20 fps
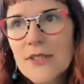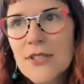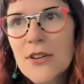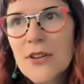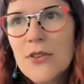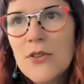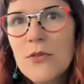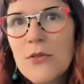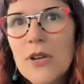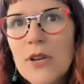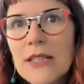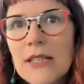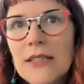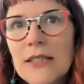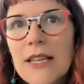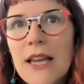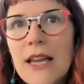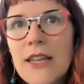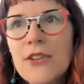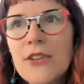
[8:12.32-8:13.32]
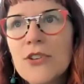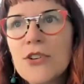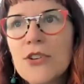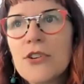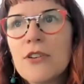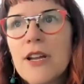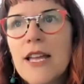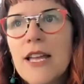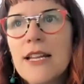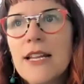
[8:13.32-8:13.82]
So you can let your
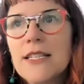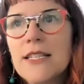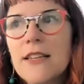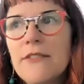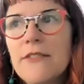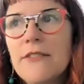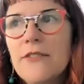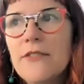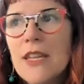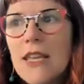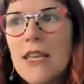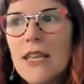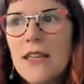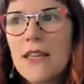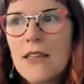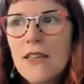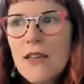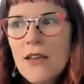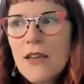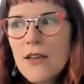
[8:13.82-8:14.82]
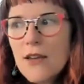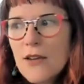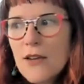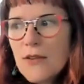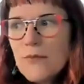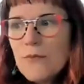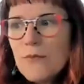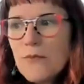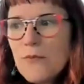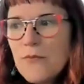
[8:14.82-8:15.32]
creativity
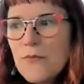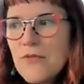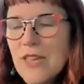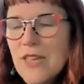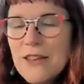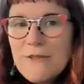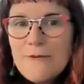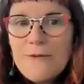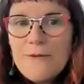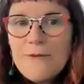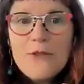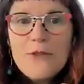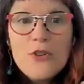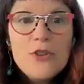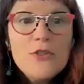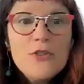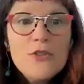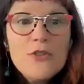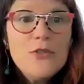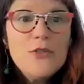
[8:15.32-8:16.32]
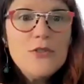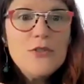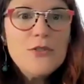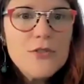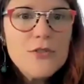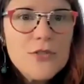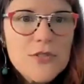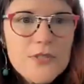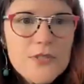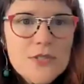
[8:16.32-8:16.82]

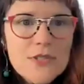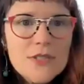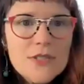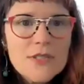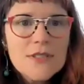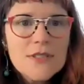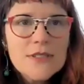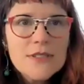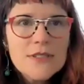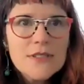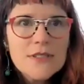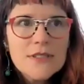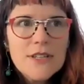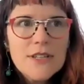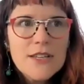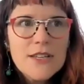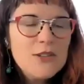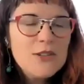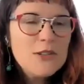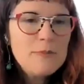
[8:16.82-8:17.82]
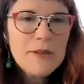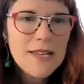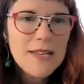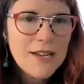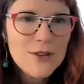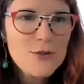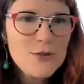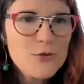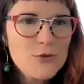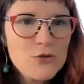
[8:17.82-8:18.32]
infuse, it could be
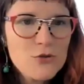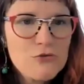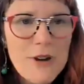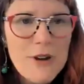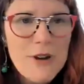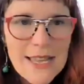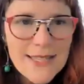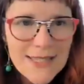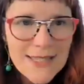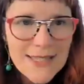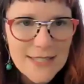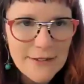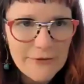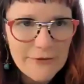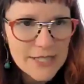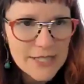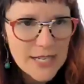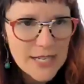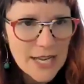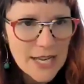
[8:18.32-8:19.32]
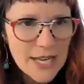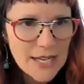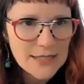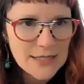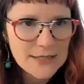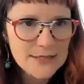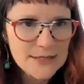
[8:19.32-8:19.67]
how you dress every day,